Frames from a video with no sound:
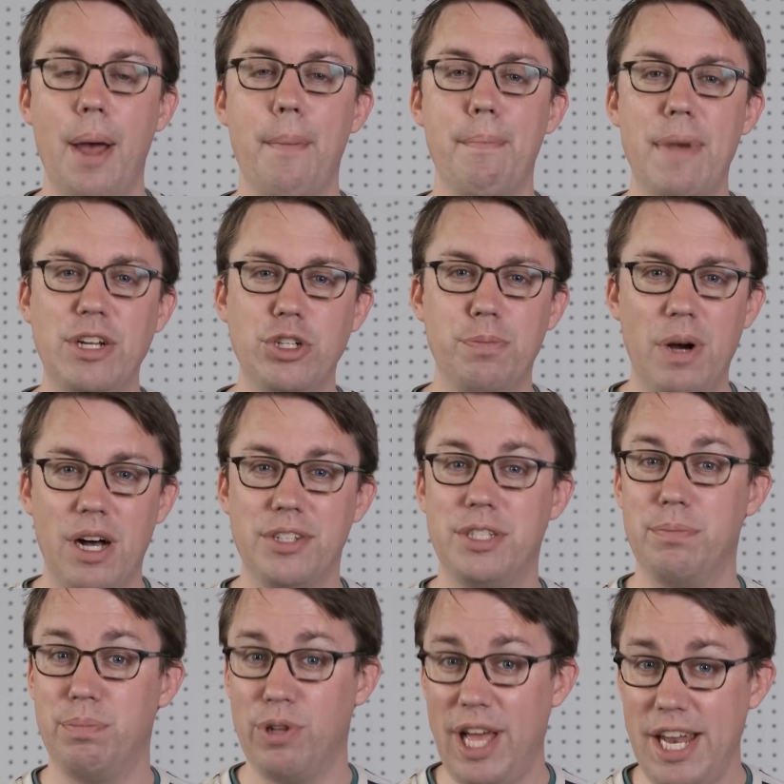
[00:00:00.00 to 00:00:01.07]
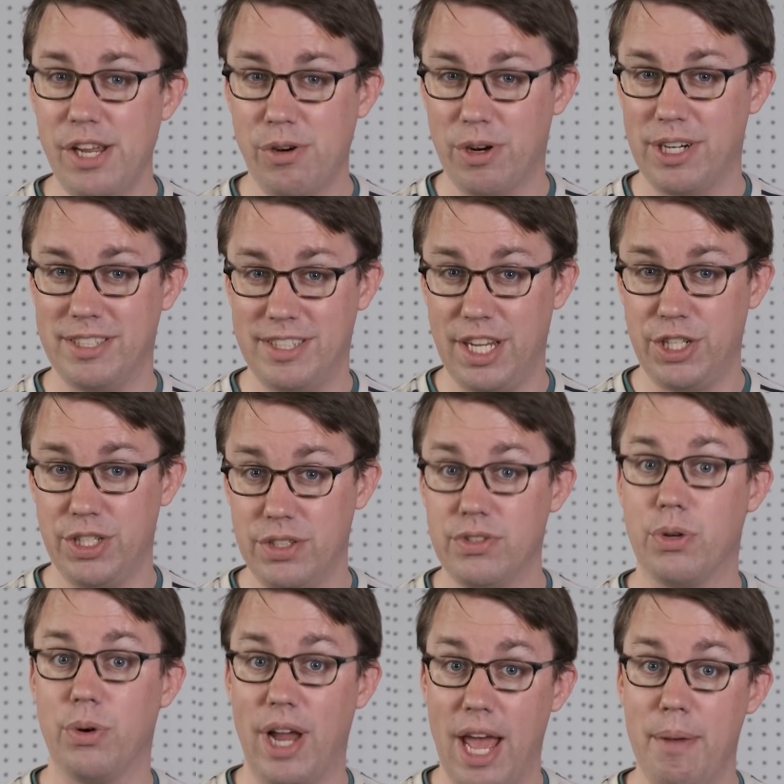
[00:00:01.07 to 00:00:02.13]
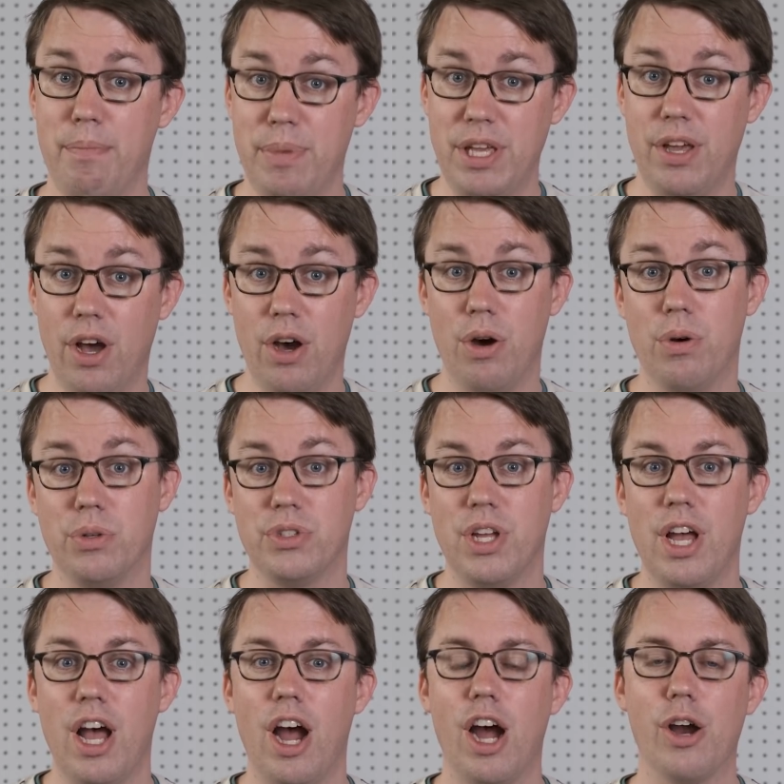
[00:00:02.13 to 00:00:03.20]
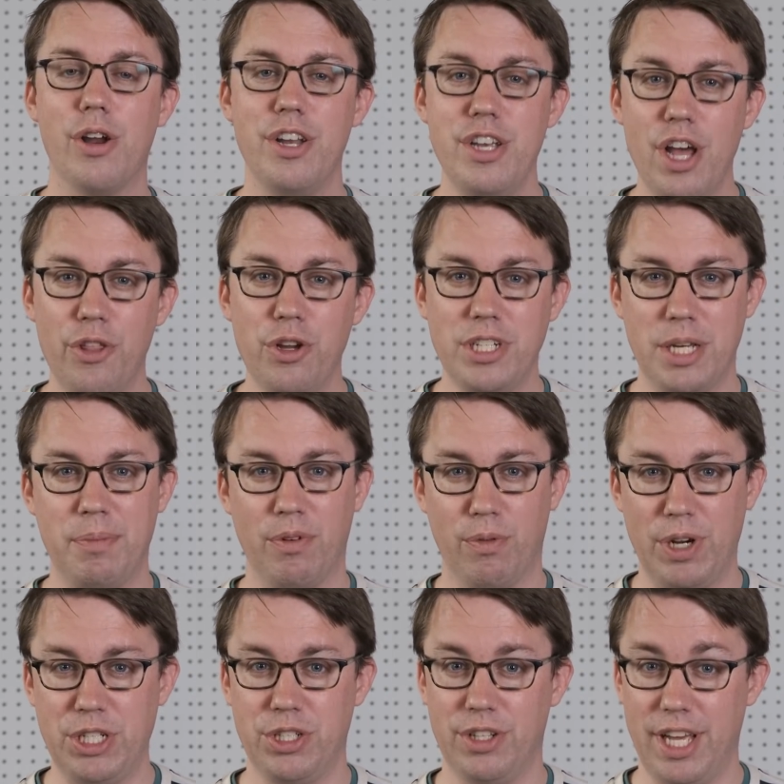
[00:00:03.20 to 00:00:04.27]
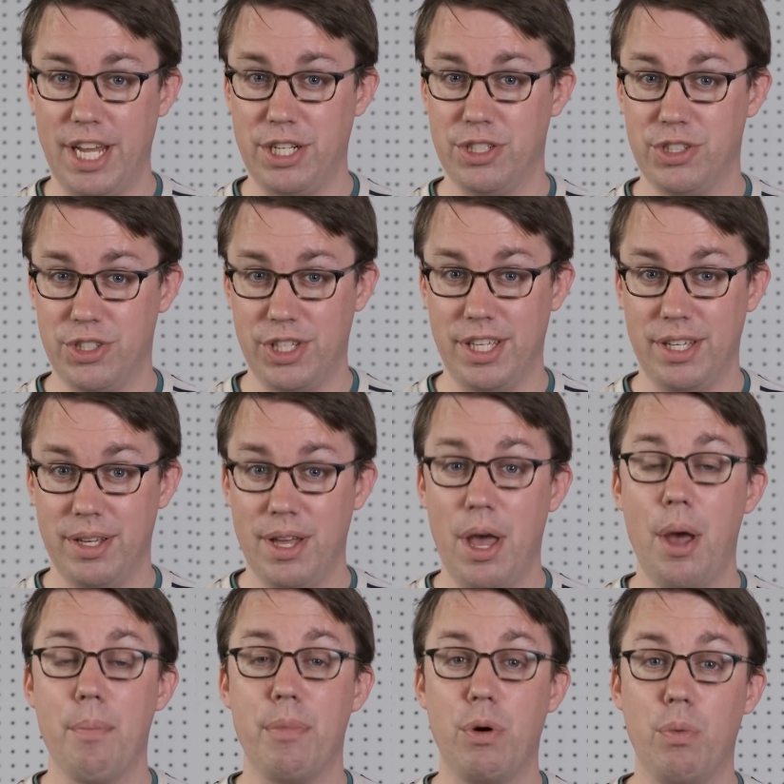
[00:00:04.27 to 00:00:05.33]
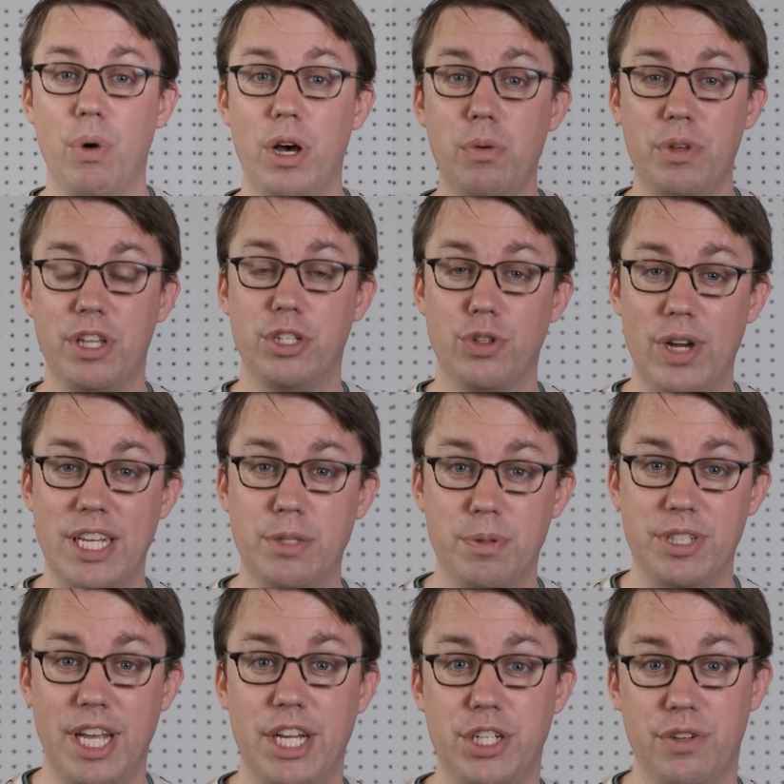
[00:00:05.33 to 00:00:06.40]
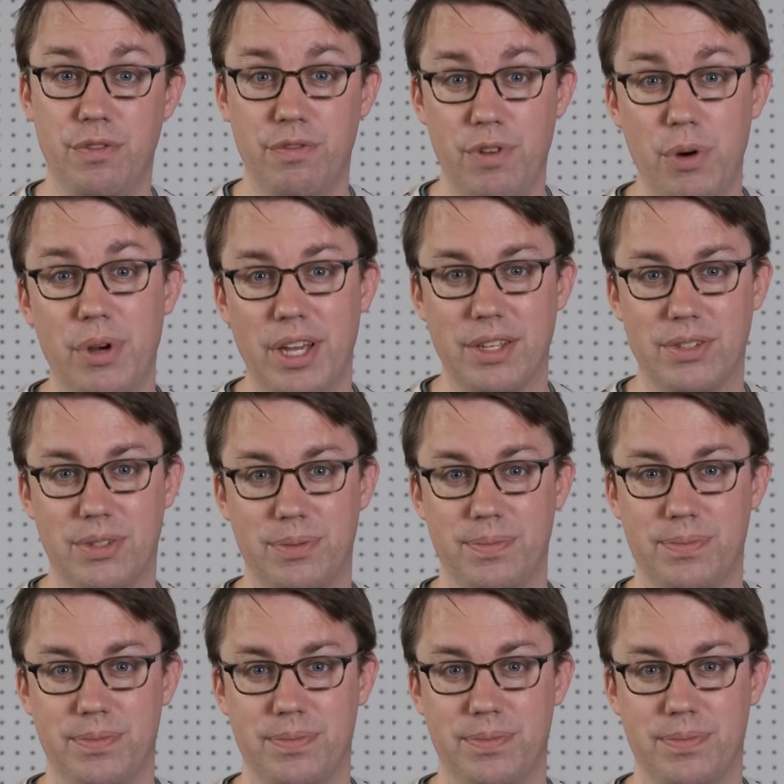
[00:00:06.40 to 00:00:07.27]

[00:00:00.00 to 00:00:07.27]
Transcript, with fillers: Metropolitan Planning Organizations, or MPOs, are another type of regional agency, but one with a transportation focus.